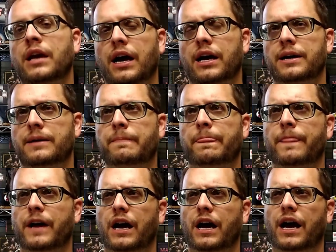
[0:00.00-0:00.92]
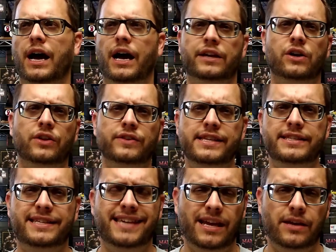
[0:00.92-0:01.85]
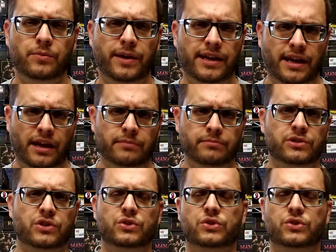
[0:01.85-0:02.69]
I call these gateway games.